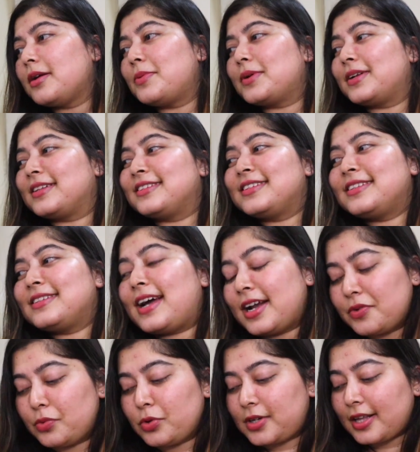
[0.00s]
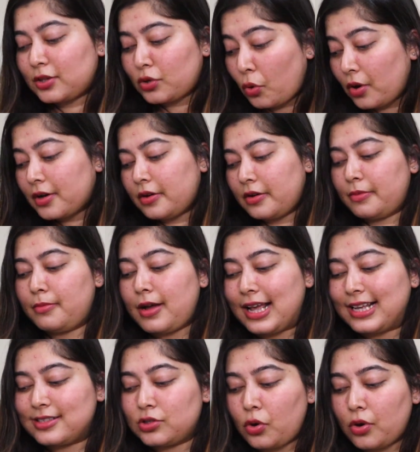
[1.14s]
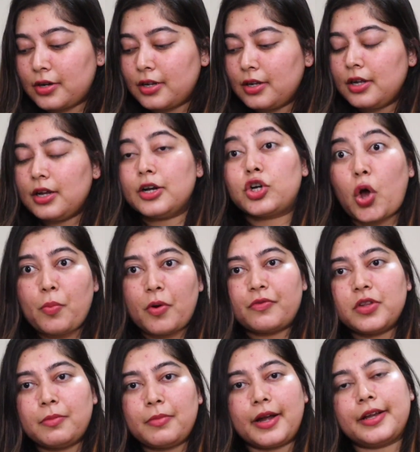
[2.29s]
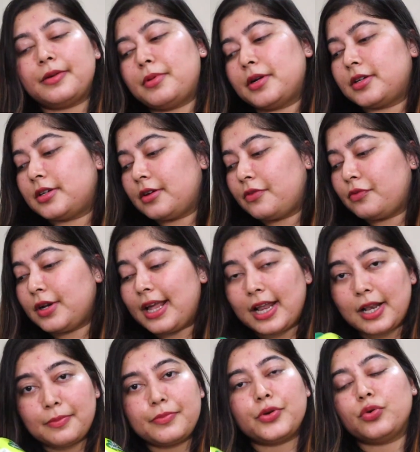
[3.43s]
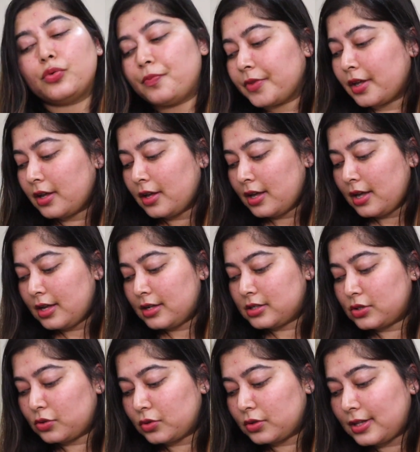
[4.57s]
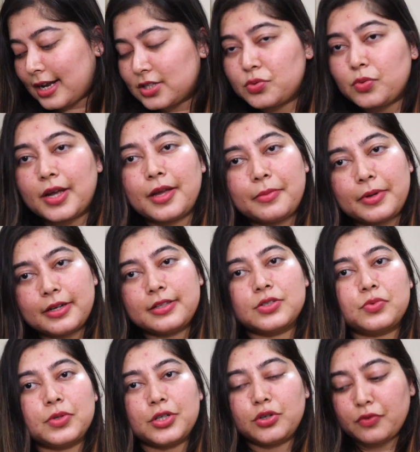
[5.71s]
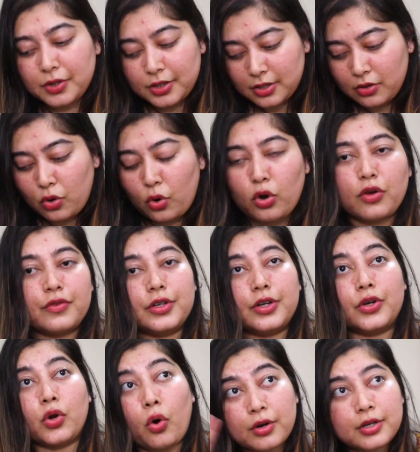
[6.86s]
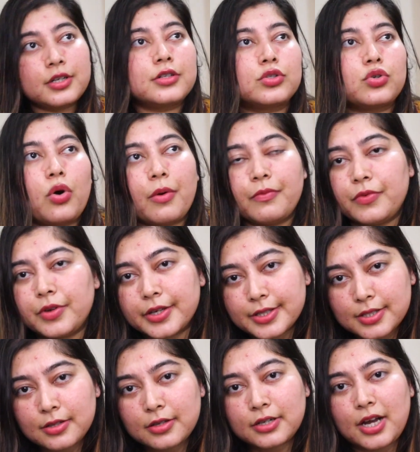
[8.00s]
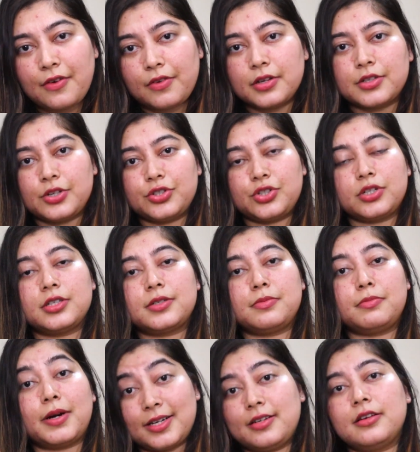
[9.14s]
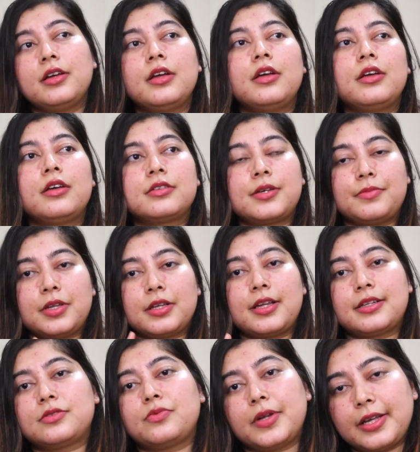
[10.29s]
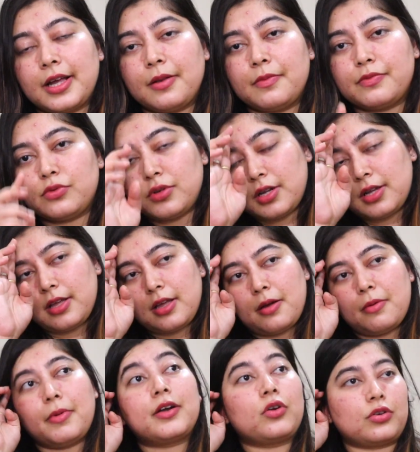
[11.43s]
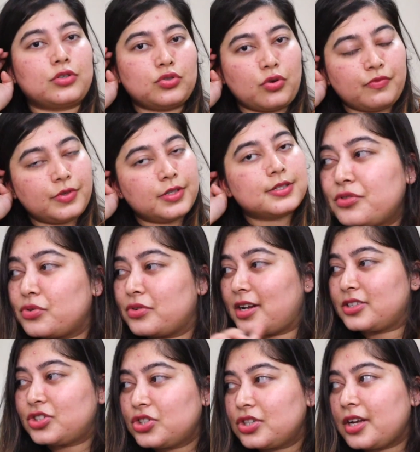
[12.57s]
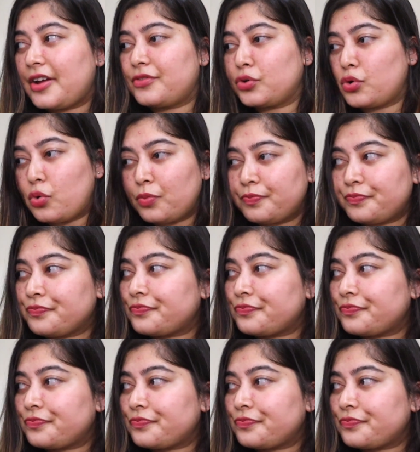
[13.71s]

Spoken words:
But other than that, what I thought is not top of the mind but will help you. So that's why I made this video with all of the not so obvious travel essentials, but something that's very helpful but not so obvious. To rush, I have to go.